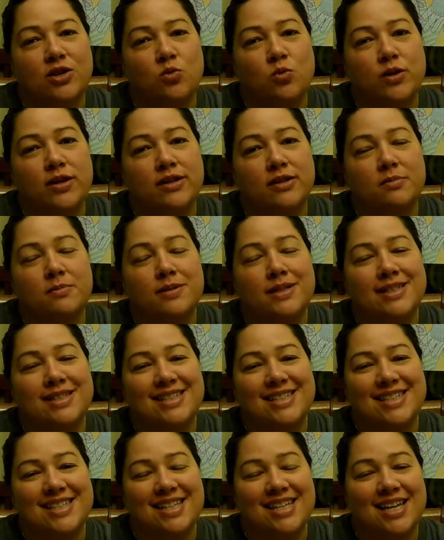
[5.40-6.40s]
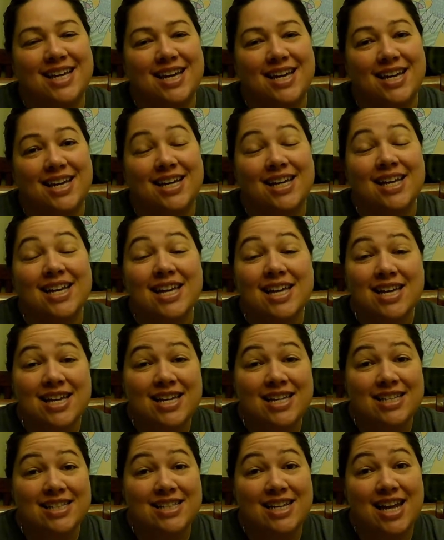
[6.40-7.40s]
with Miss Tia.
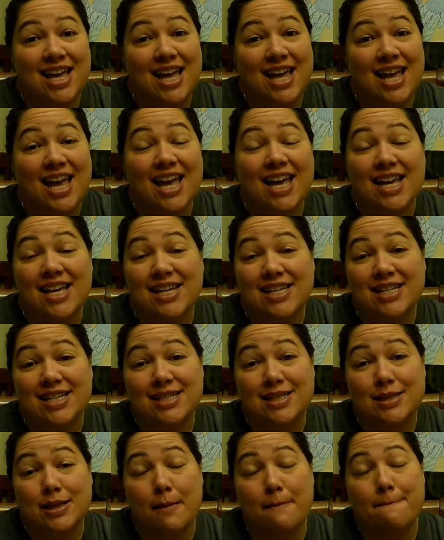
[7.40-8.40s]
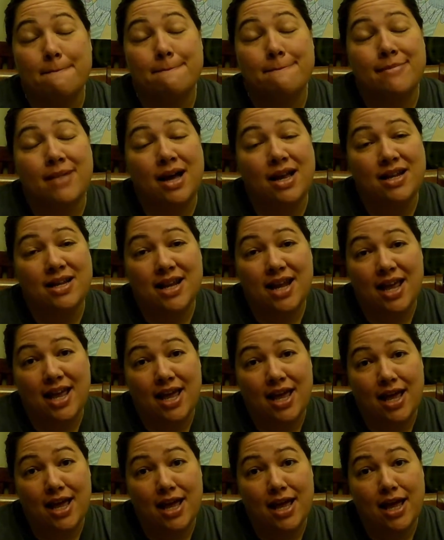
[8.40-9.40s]
Today is
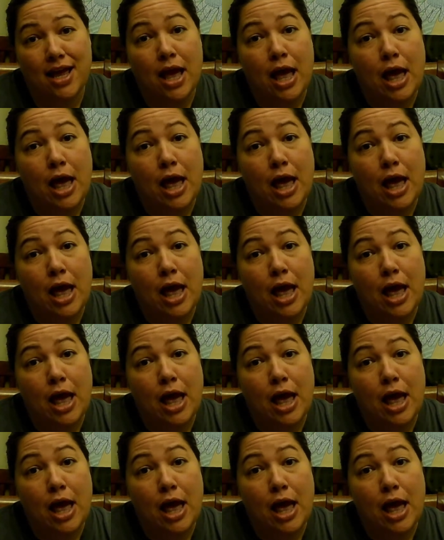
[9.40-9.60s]
Monday,